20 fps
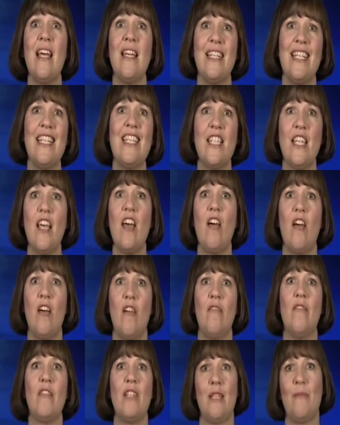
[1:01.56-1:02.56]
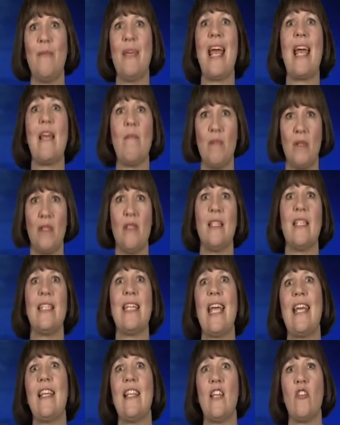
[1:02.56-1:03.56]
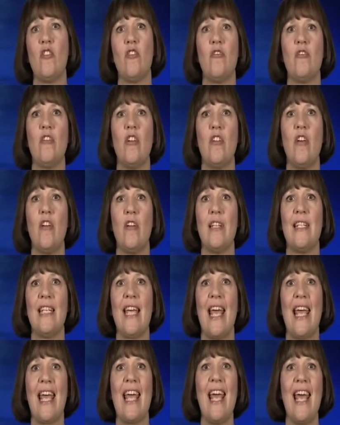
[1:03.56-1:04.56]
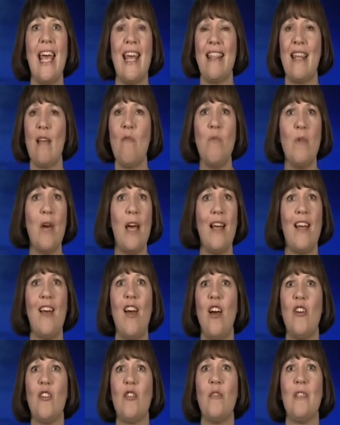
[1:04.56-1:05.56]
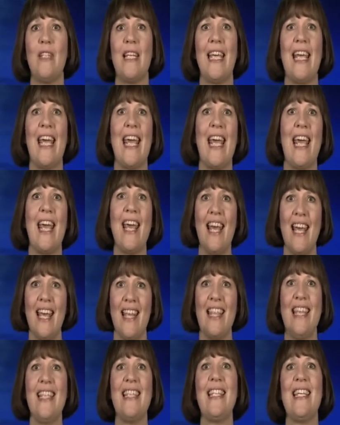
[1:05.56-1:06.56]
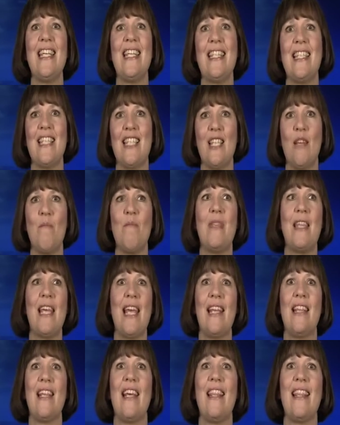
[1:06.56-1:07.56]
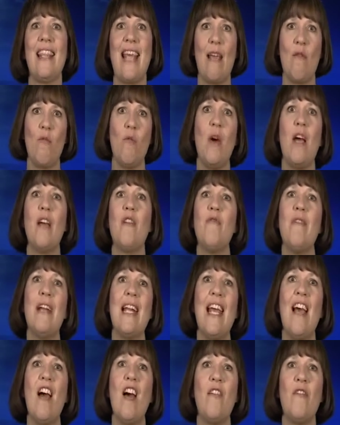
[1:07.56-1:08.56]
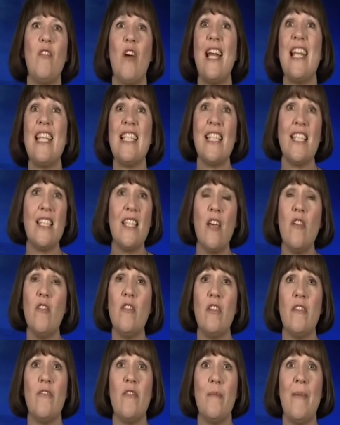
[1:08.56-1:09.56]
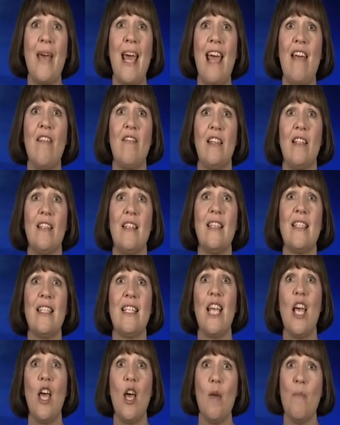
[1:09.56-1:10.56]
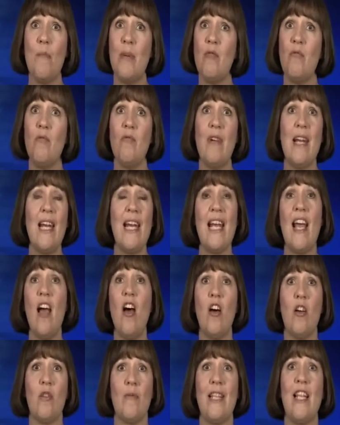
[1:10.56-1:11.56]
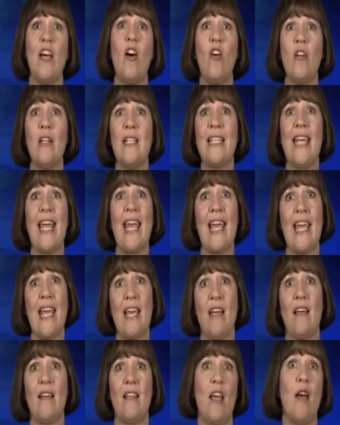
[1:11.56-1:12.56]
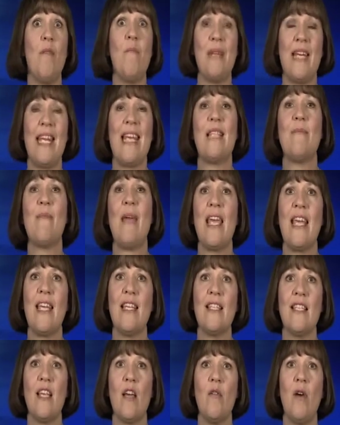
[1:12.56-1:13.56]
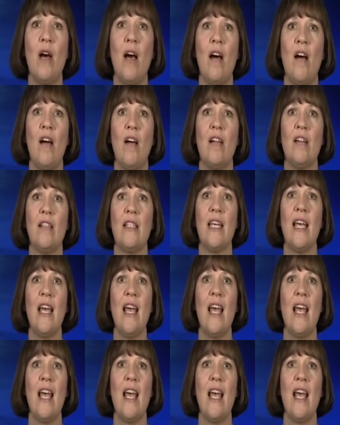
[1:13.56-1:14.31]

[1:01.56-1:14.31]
deserve to be able to take their children on holiday. They work hard all the year. This is something that they work really hard for, and it's so good for parents, but really hard when the holiday companies make it so hard.